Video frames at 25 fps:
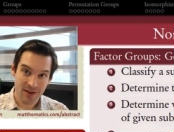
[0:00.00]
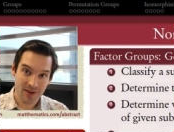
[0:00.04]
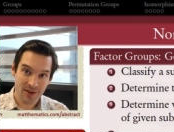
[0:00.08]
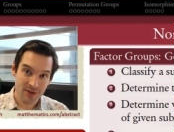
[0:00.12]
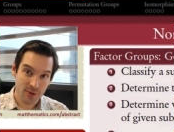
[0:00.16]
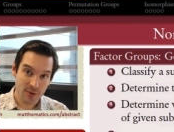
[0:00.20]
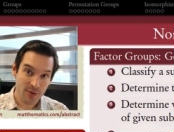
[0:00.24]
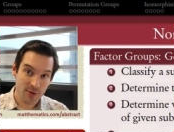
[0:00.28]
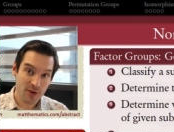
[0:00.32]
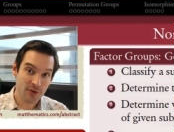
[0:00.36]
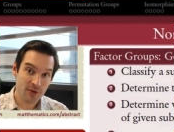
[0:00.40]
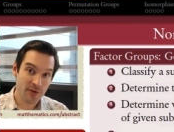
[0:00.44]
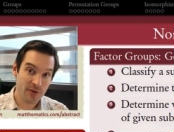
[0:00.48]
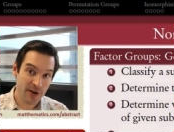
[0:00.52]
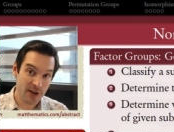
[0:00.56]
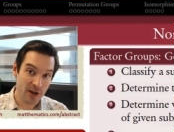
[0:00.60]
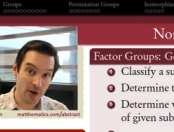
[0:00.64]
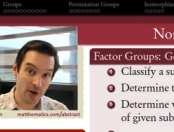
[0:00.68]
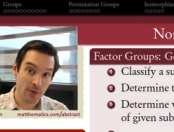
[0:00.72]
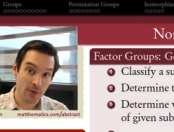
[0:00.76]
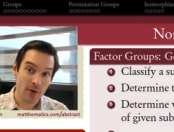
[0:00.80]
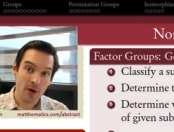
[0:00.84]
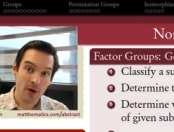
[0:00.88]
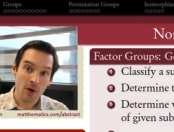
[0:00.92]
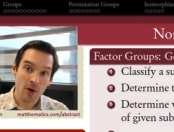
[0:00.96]
So in this
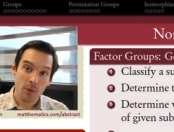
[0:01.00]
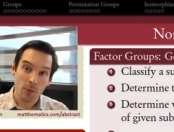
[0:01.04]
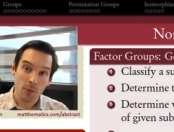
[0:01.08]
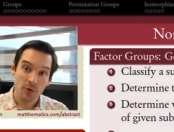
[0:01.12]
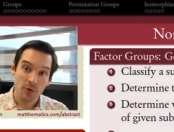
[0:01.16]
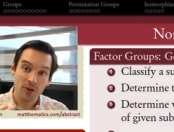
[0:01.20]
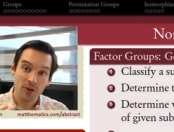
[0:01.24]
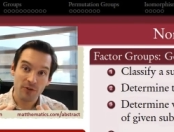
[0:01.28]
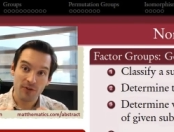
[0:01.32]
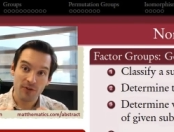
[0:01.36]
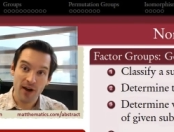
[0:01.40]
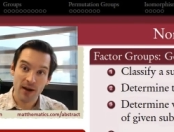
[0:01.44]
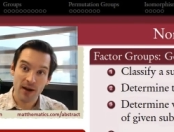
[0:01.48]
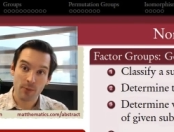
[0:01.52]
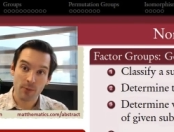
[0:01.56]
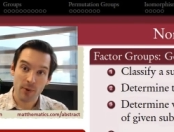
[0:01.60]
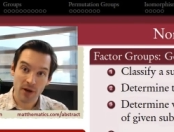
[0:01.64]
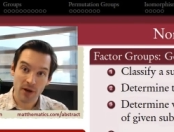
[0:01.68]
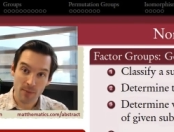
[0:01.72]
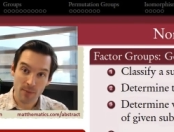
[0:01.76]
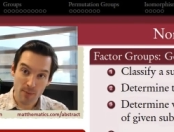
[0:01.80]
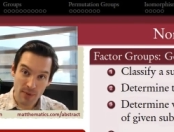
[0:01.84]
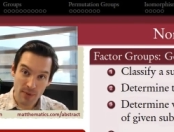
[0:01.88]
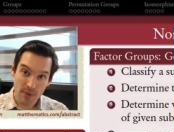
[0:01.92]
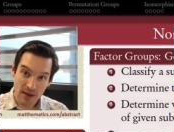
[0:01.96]
video, we'll define
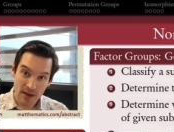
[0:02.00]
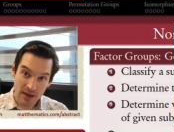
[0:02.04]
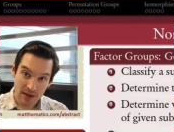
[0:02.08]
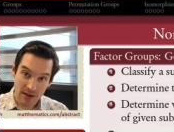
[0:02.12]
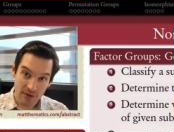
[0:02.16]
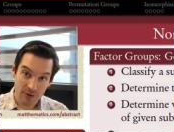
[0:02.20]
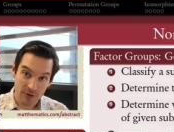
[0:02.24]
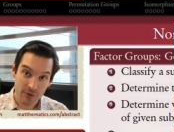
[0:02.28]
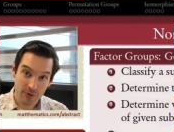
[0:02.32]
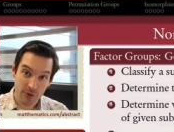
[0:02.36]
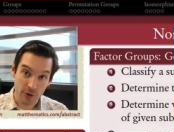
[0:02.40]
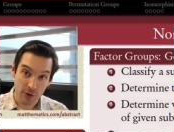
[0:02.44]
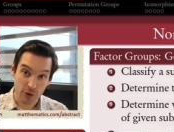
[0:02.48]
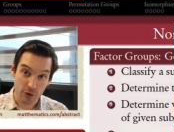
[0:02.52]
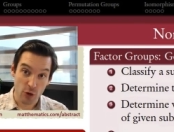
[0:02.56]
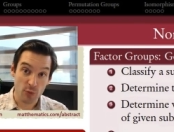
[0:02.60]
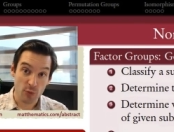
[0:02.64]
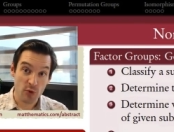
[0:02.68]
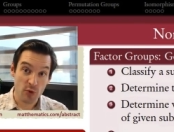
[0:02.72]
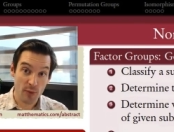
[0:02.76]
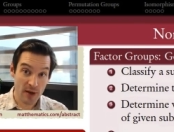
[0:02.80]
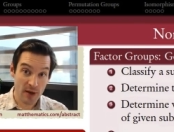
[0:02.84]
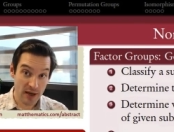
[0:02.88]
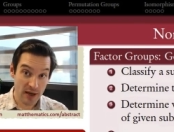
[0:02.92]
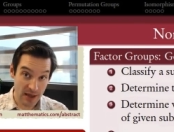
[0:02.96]
what it means for a group
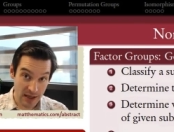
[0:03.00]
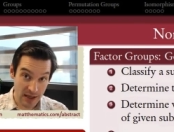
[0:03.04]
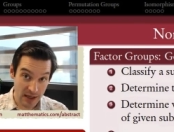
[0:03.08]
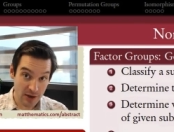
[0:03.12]
to be an